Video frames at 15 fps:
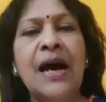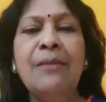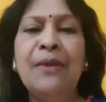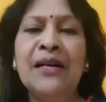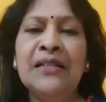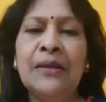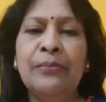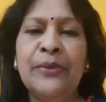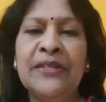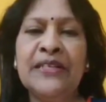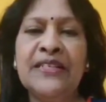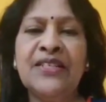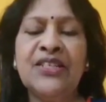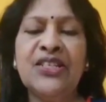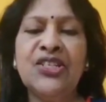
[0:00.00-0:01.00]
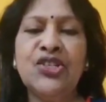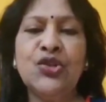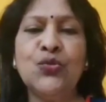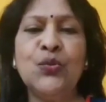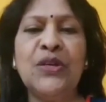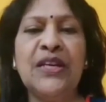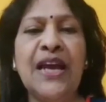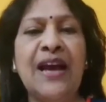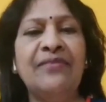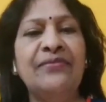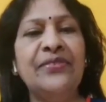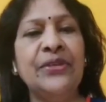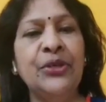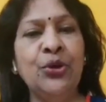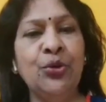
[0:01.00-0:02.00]
Among the Protistans, we have
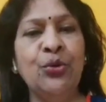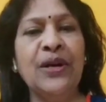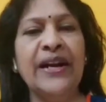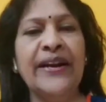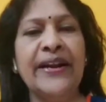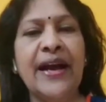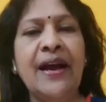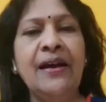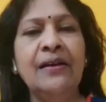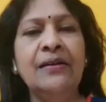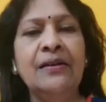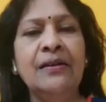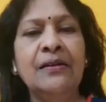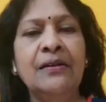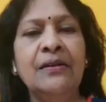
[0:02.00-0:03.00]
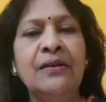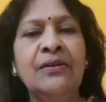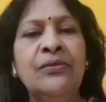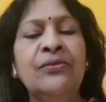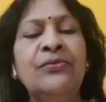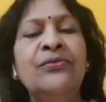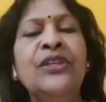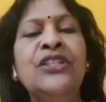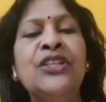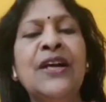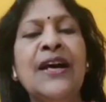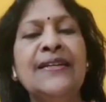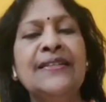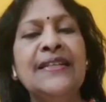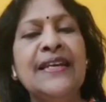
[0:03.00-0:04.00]
Euglena, which
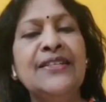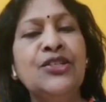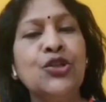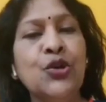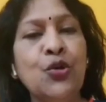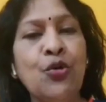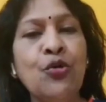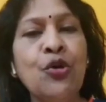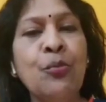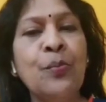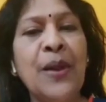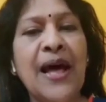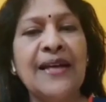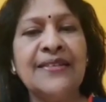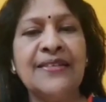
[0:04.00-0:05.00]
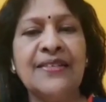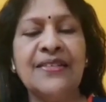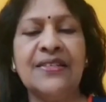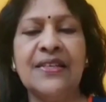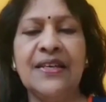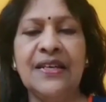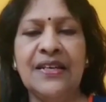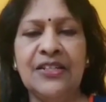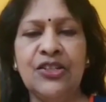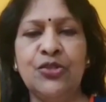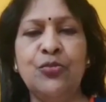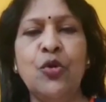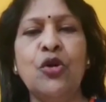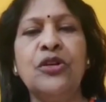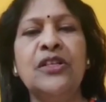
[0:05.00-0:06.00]
contains chloroplasts in
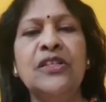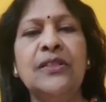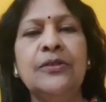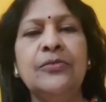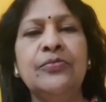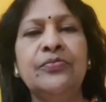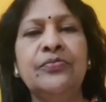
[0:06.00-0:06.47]
its body.